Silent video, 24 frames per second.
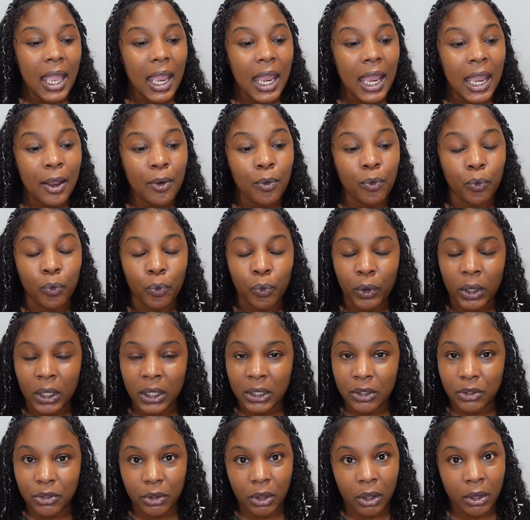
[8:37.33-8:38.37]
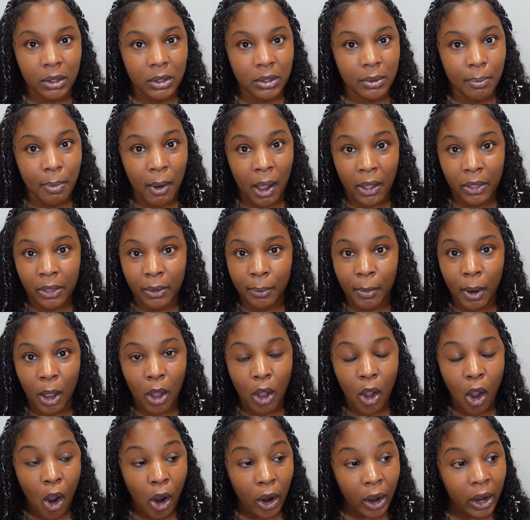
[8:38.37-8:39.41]
it really started to bother my
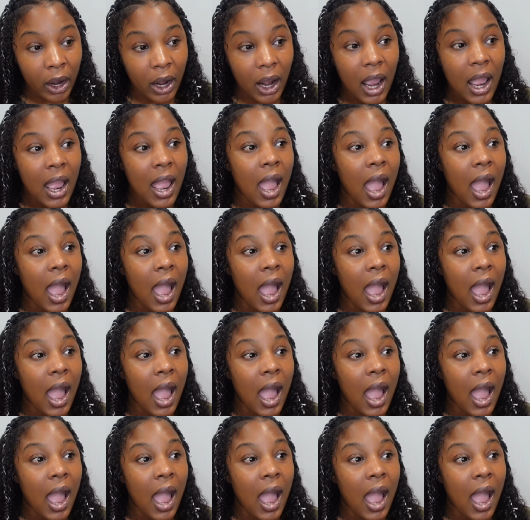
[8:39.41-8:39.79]
heart.